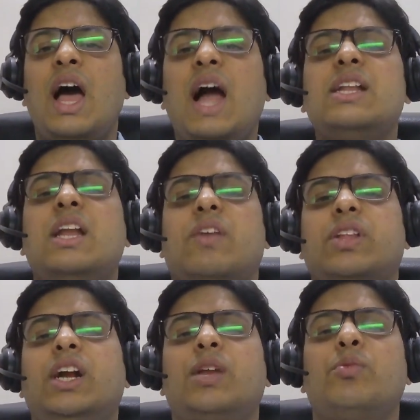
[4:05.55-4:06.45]
and then after
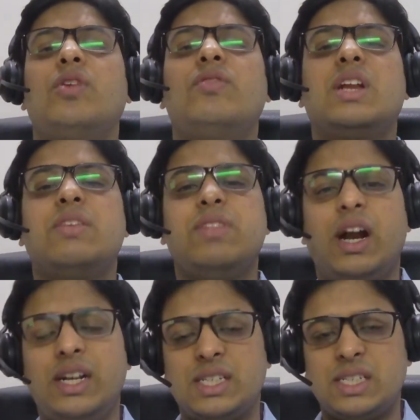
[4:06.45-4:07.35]
that tribunal will give their
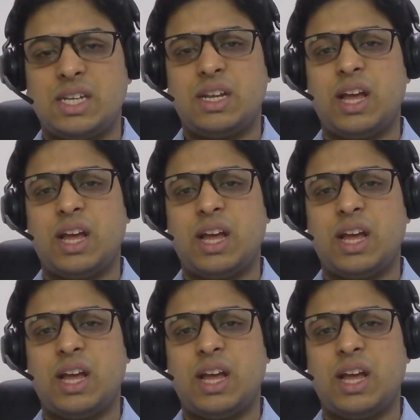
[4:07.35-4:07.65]
decision